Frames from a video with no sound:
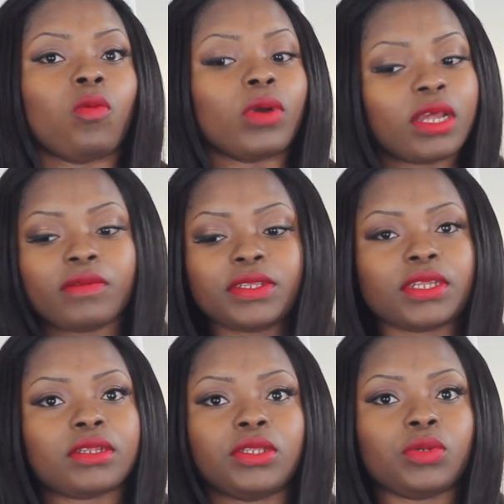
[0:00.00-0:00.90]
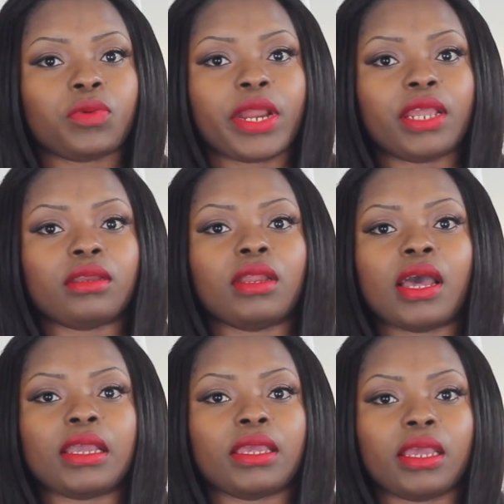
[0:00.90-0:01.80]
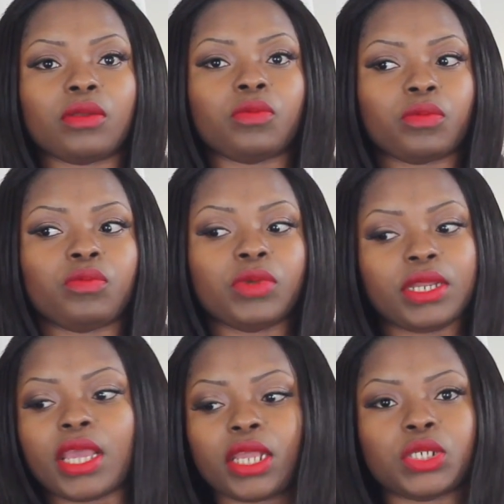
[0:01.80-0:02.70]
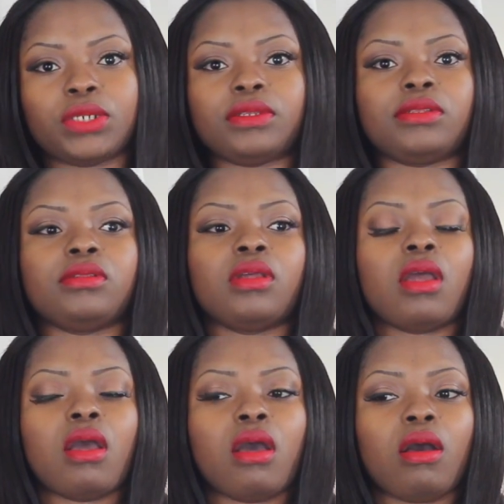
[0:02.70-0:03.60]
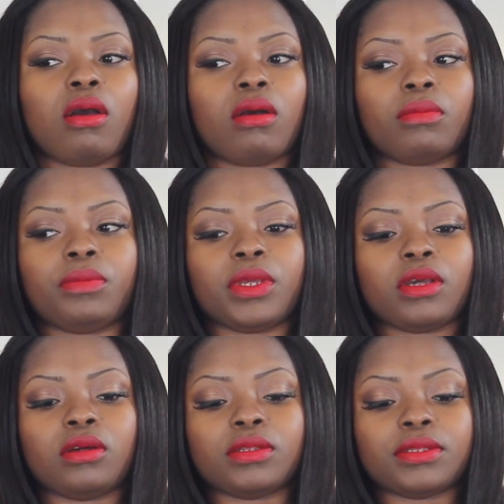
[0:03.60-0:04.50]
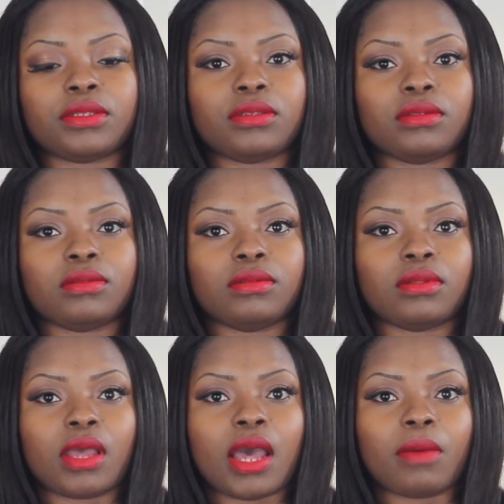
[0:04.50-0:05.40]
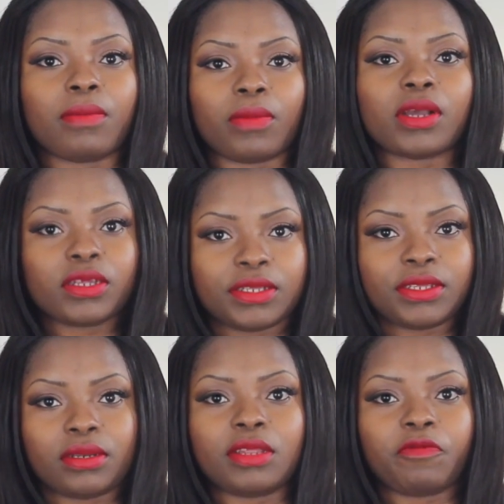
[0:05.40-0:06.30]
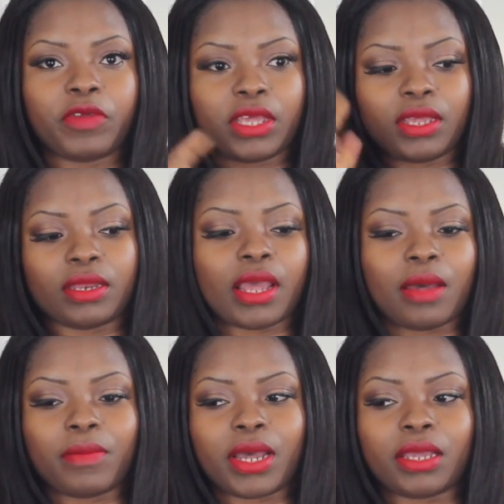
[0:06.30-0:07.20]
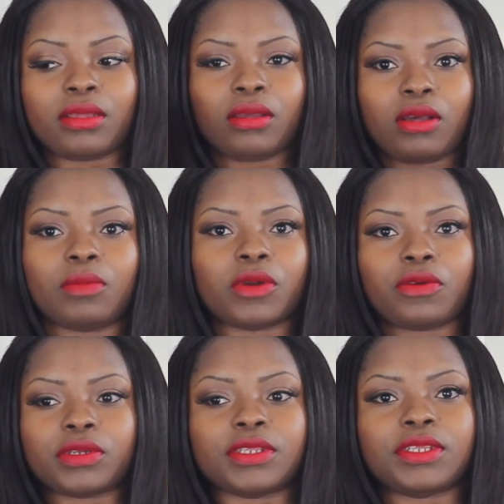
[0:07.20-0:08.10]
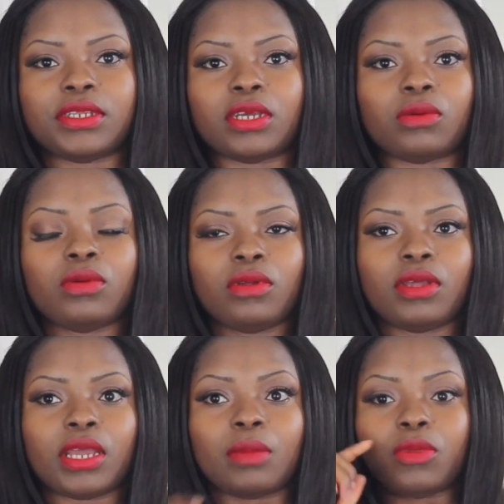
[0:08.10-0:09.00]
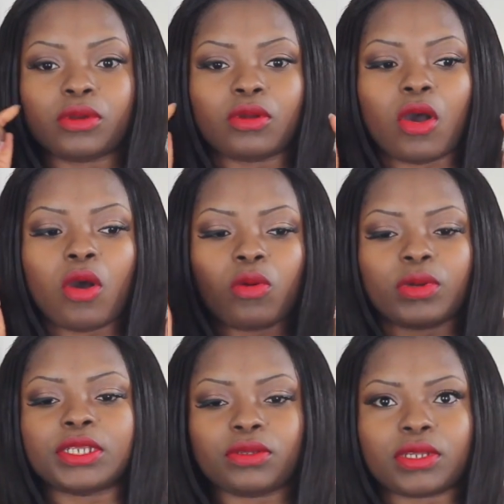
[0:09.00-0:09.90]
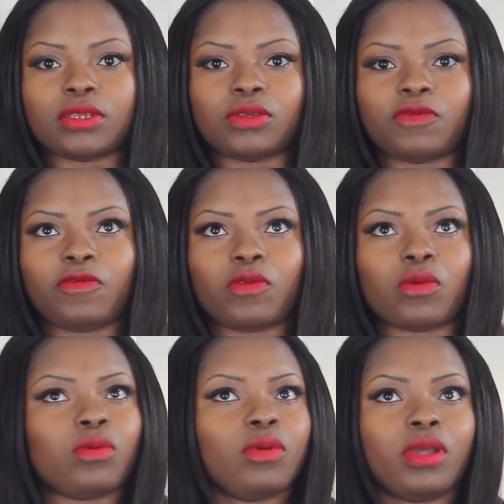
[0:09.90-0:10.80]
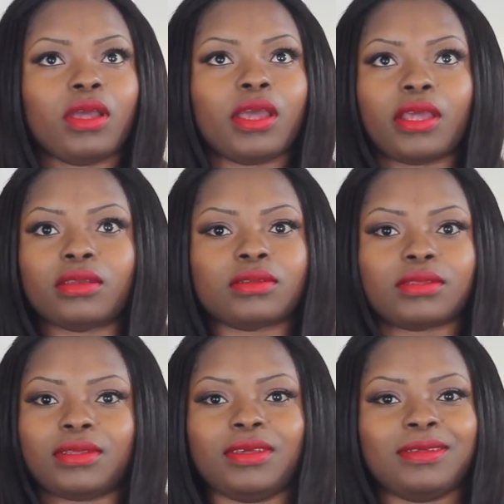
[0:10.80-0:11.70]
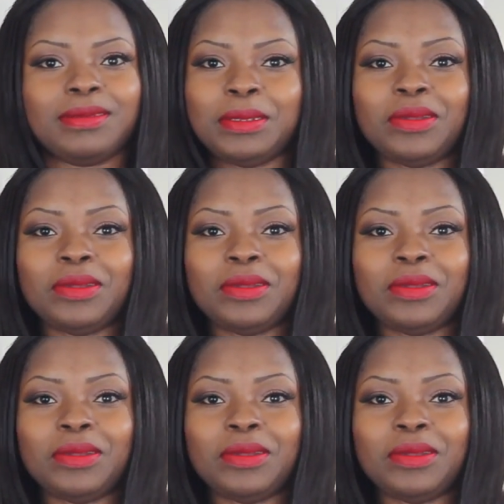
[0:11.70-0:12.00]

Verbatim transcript: Whenever it starts to rain, I get really anxious um, because I'm constantly thinking that I might come across a snail and I'm always looking on the floor and